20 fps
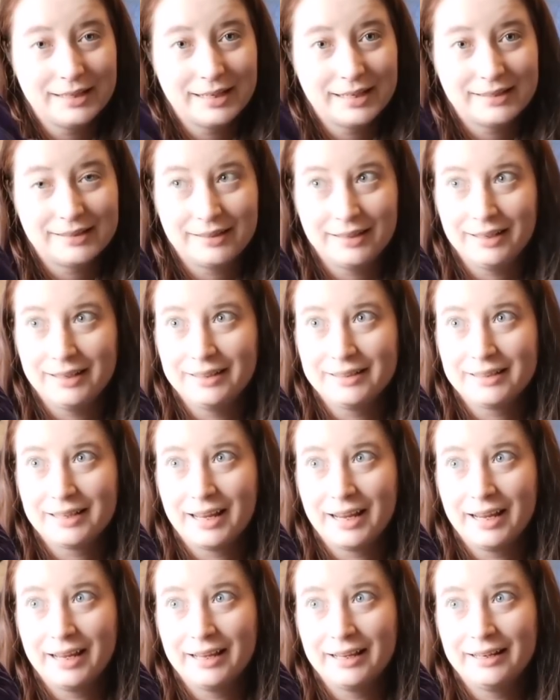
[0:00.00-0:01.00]
test
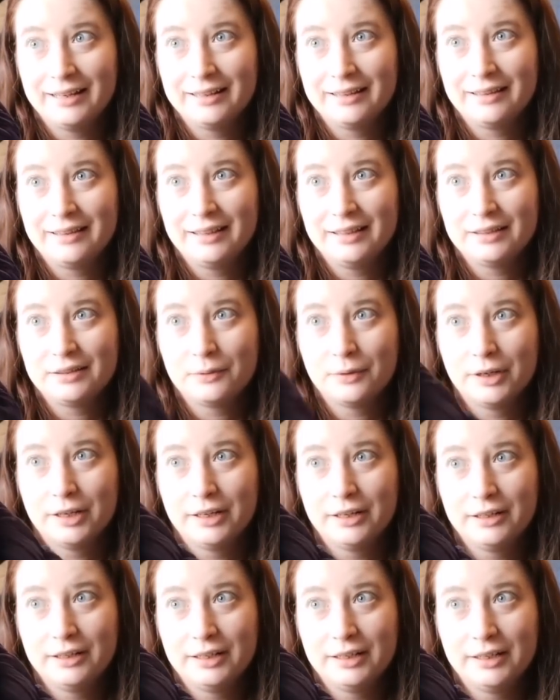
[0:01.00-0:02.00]
knit, and this
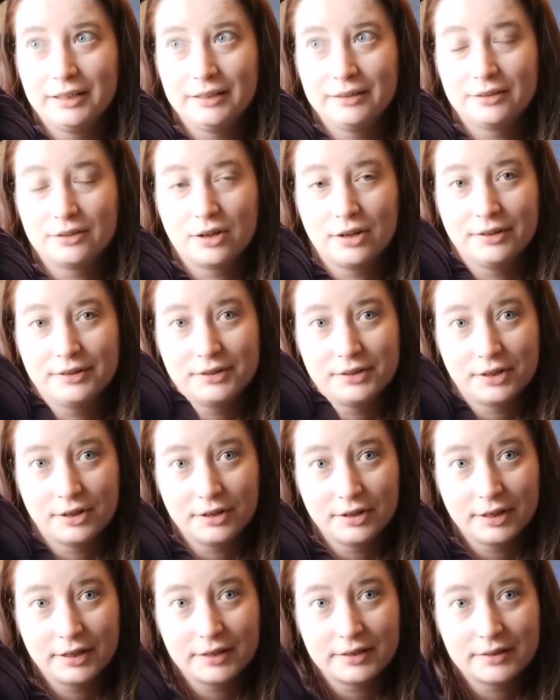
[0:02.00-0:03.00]
one is called
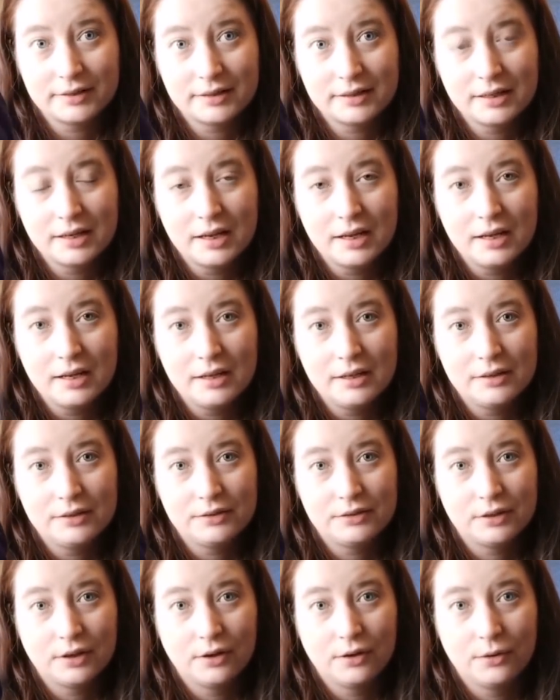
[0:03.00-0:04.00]
Stardust.
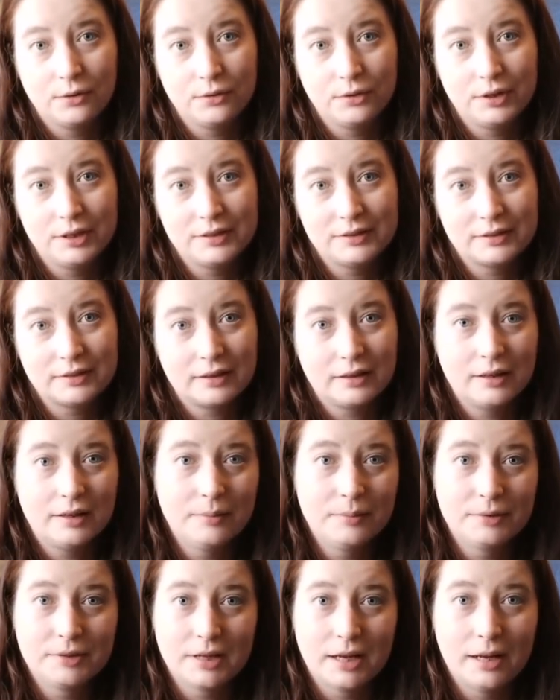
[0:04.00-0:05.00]
So this
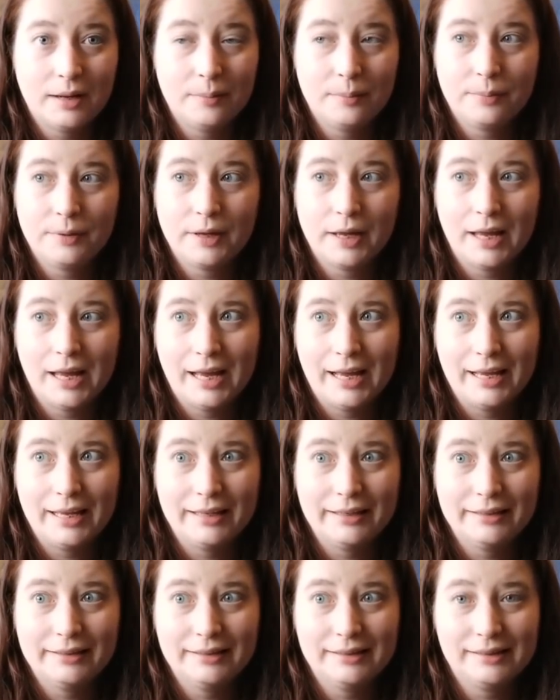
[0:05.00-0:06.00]
comes up
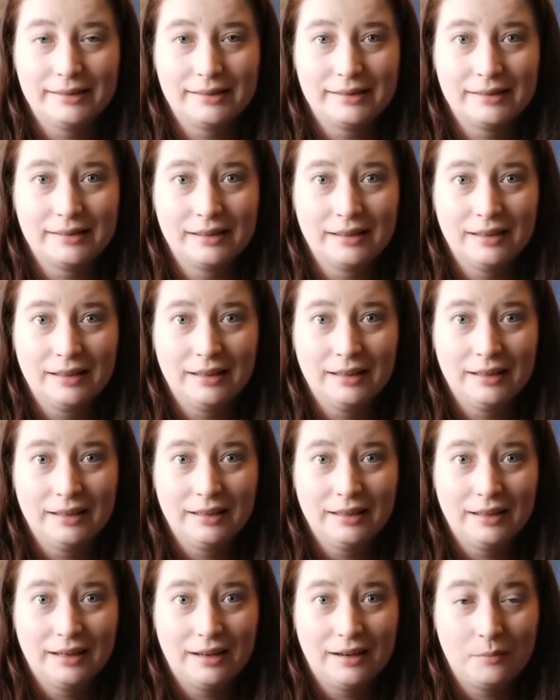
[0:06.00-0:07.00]
as
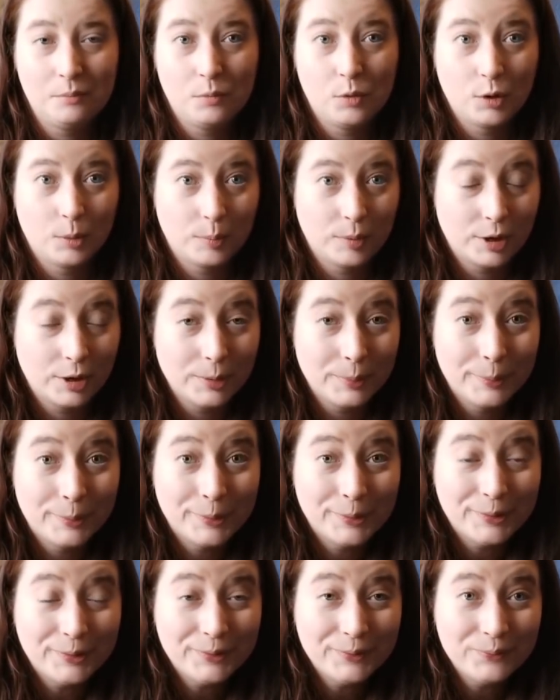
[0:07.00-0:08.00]
more
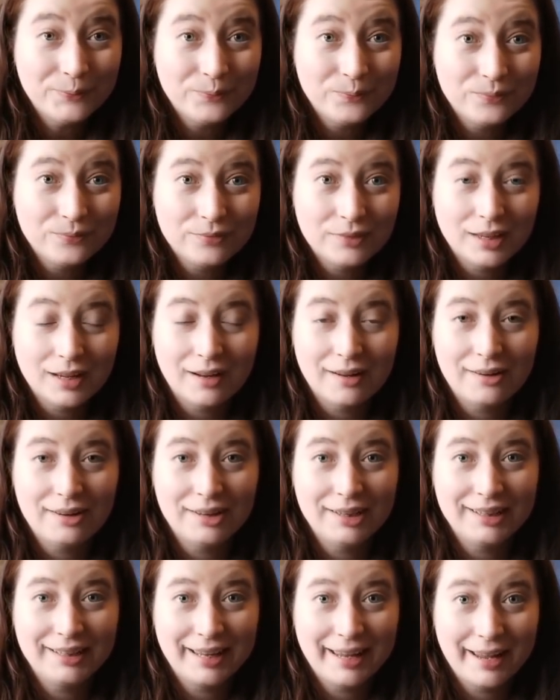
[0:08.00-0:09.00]
purple
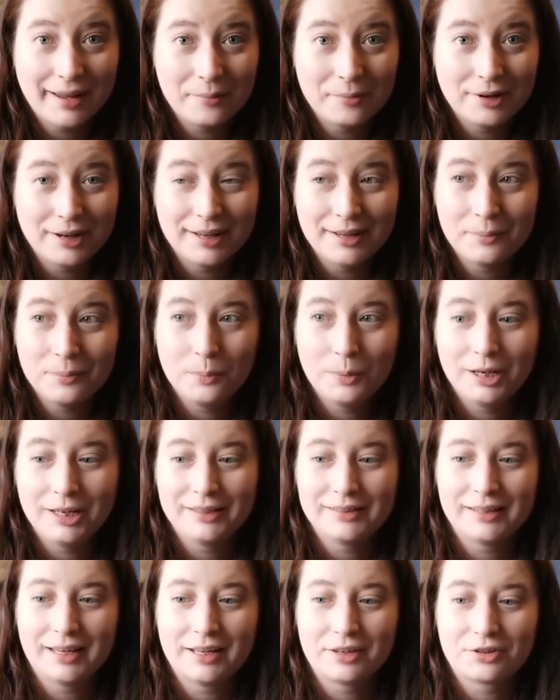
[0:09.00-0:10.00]
on camera,
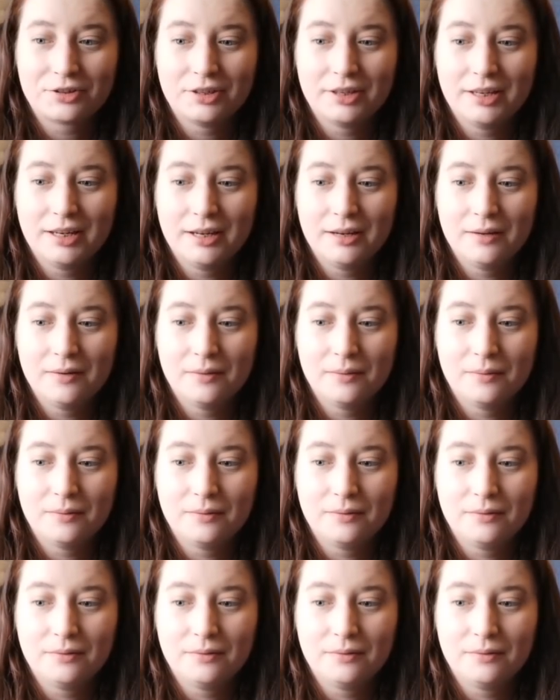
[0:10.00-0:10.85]
but it's actually